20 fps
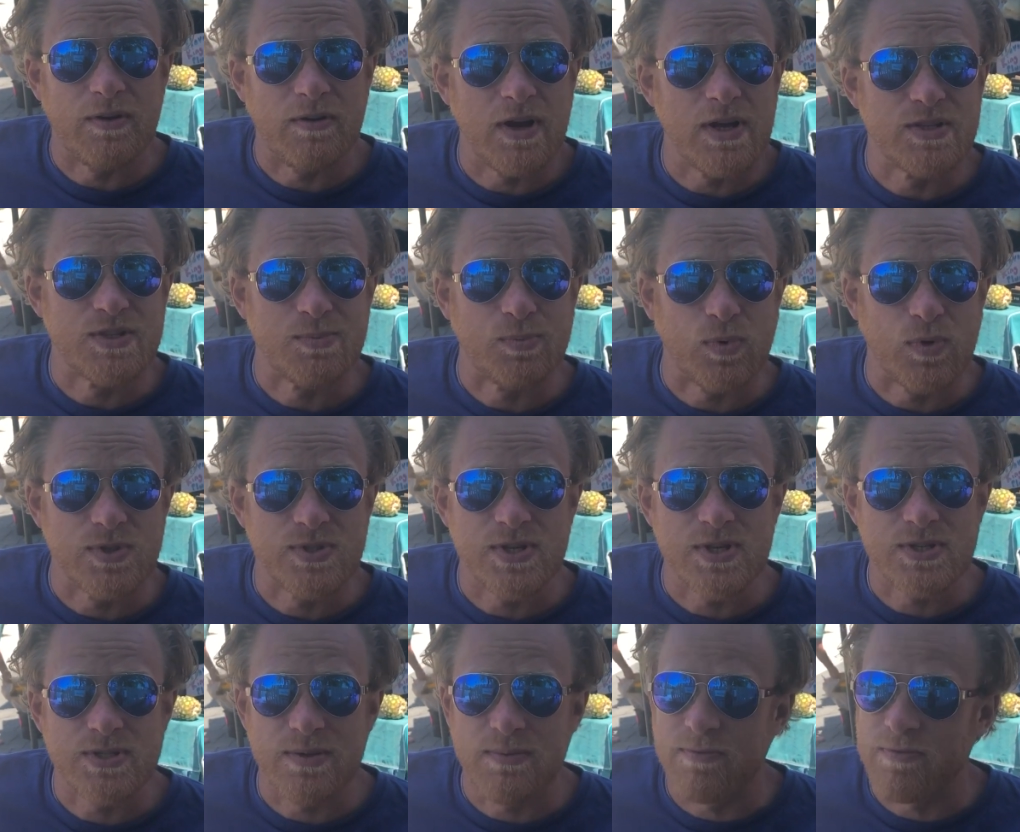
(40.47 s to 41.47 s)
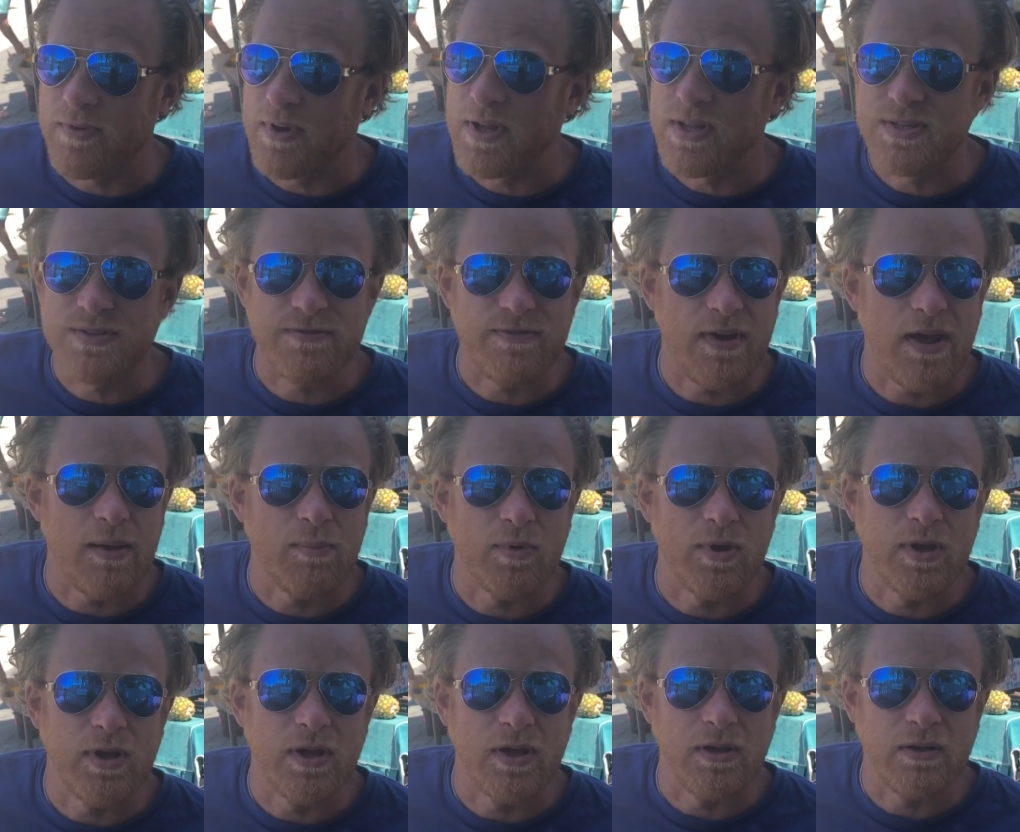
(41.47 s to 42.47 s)
the right support system, friends,
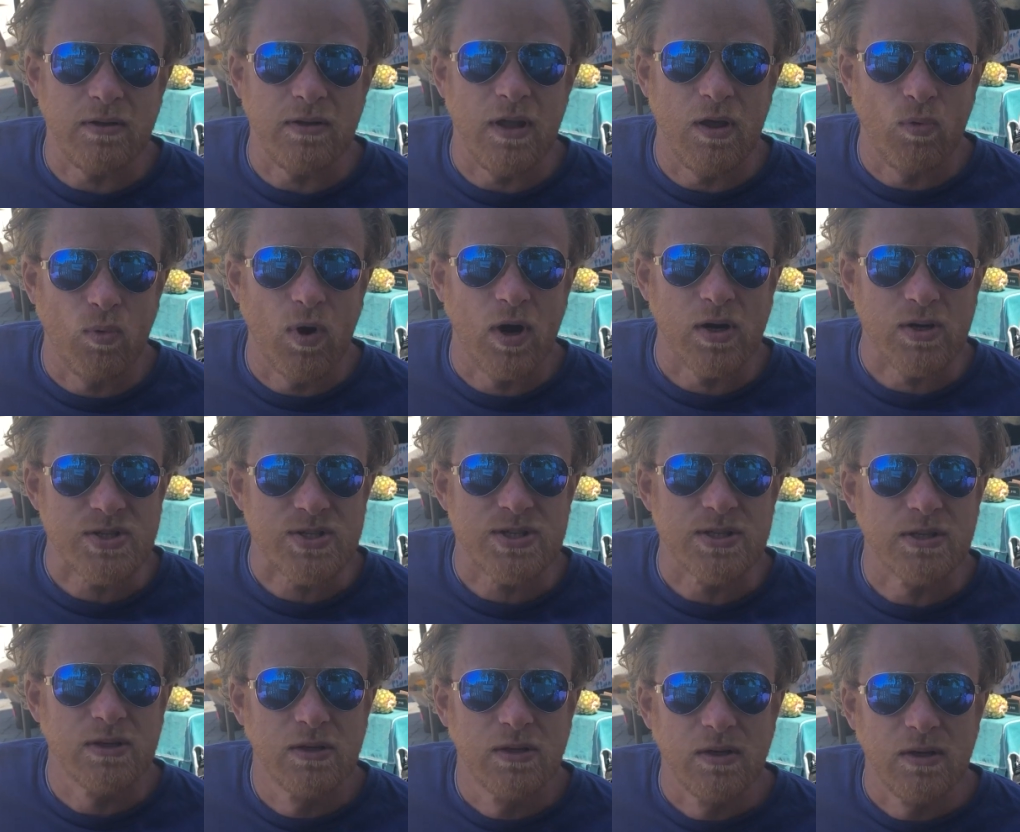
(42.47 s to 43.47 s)
family, it, it works.